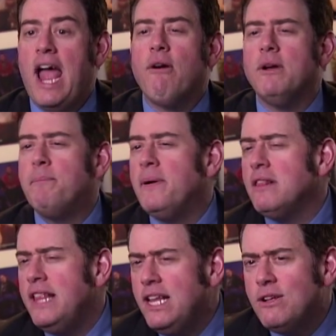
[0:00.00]
Arab
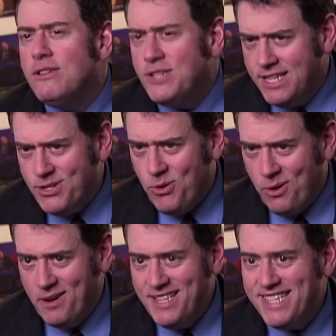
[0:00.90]
political
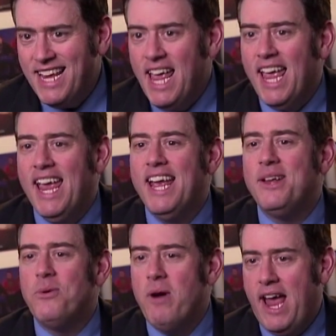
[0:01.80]
discourse in
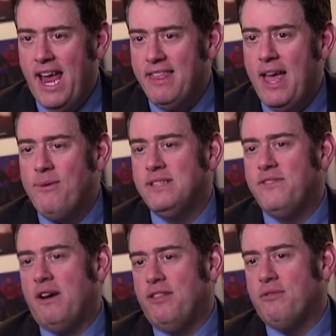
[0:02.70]
a way that was
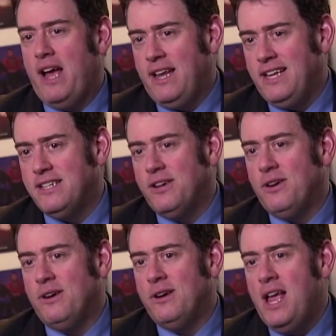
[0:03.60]
very threatening to
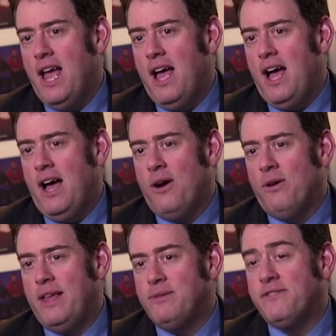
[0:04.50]
her uh, or
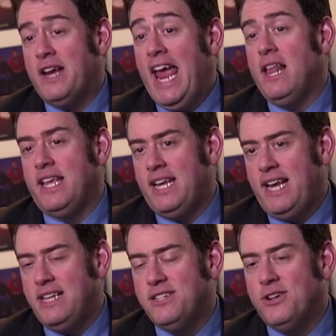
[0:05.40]
that was very
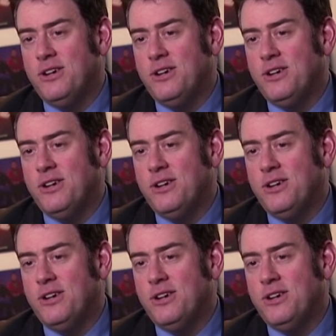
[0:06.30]
alienating to